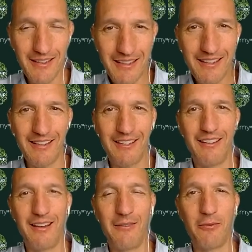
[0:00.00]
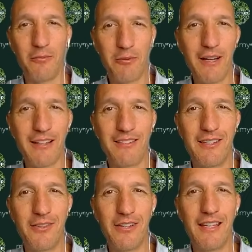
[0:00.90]
technique for
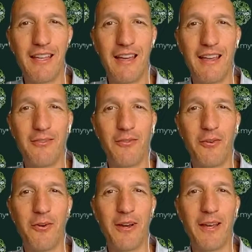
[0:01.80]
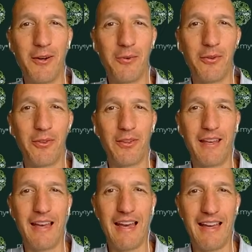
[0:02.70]
productivity and for health
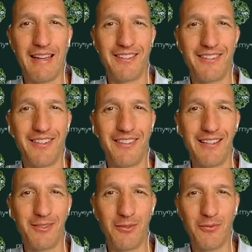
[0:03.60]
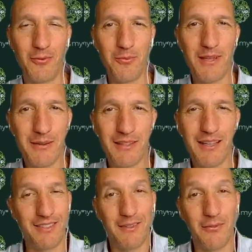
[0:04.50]
hacks. So that's
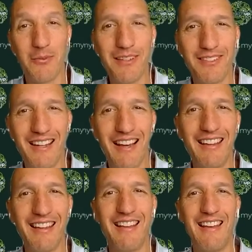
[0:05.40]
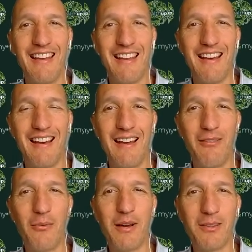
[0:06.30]
it for me today.
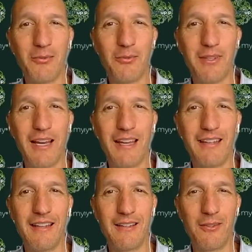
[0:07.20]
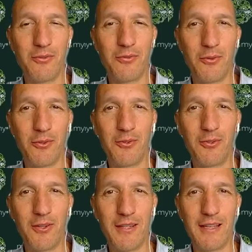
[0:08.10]
Have a wonderful day and look forward
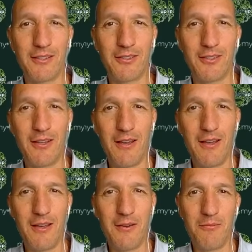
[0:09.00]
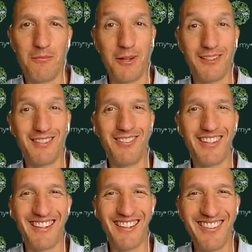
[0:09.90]
to the next
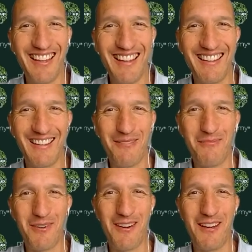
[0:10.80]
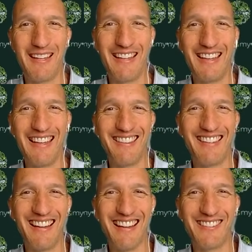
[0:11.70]
productivity and health hack by
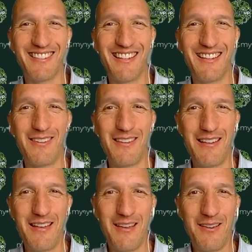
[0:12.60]
Anthony Hartcher,